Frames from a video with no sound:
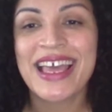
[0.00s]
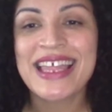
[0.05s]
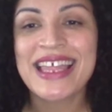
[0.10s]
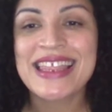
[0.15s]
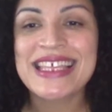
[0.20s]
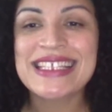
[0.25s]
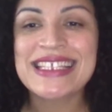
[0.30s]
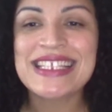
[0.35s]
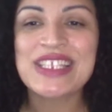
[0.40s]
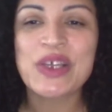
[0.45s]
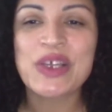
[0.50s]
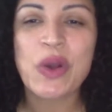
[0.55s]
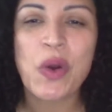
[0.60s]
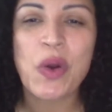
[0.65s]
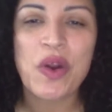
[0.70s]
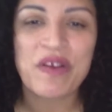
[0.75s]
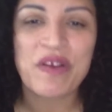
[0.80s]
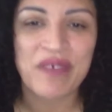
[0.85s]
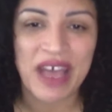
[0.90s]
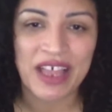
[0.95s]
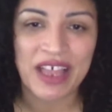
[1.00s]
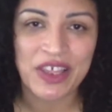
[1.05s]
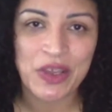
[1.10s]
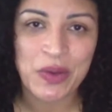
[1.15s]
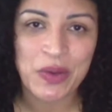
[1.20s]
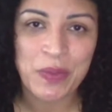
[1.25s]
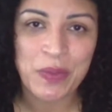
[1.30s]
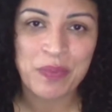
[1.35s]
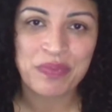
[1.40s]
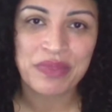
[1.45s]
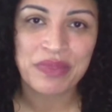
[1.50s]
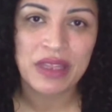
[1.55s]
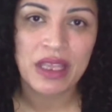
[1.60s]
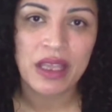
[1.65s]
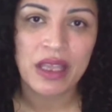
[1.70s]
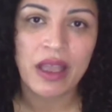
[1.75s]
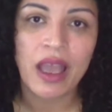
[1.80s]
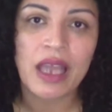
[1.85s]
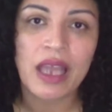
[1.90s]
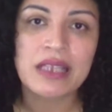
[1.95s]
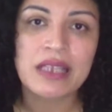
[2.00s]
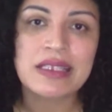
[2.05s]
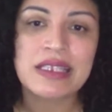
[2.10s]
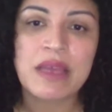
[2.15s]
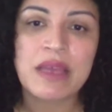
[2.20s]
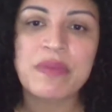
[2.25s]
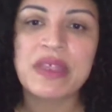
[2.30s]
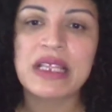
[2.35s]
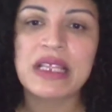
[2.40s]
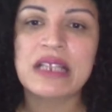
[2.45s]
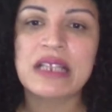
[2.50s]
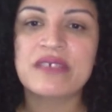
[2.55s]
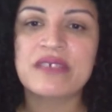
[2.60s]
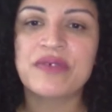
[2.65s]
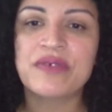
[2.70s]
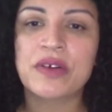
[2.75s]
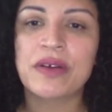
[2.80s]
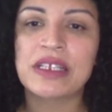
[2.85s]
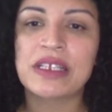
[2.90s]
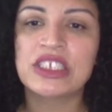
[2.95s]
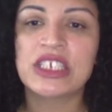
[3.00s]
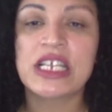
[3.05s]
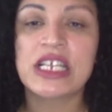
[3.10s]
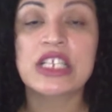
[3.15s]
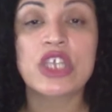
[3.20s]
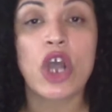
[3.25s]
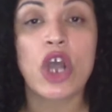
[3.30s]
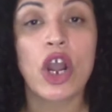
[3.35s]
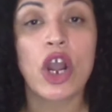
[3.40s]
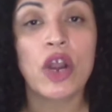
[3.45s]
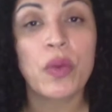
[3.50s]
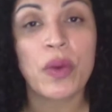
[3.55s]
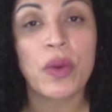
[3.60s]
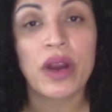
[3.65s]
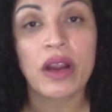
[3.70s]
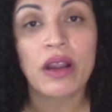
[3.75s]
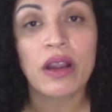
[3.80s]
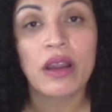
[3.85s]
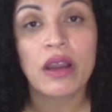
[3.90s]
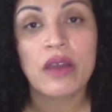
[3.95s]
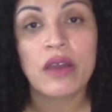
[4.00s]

This is a core value and something that differentiates our work